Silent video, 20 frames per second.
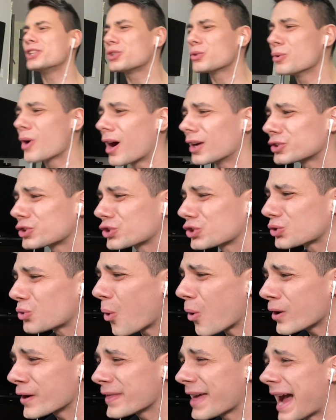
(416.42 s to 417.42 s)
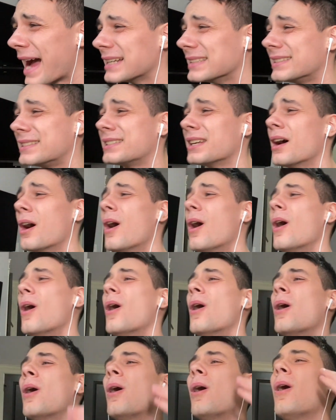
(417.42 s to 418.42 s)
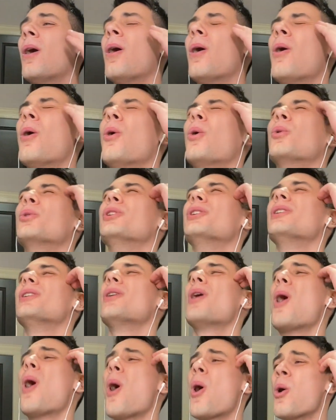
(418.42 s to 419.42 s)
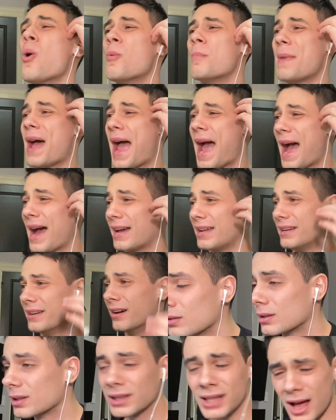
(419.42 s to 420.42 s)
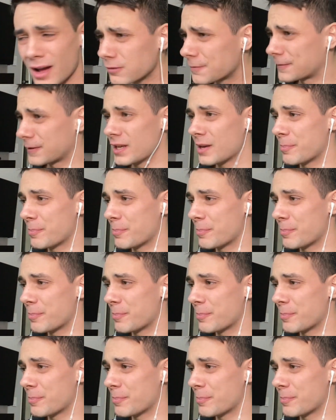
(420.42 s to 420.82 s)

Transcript: you not score that? Oh no, man! Lovely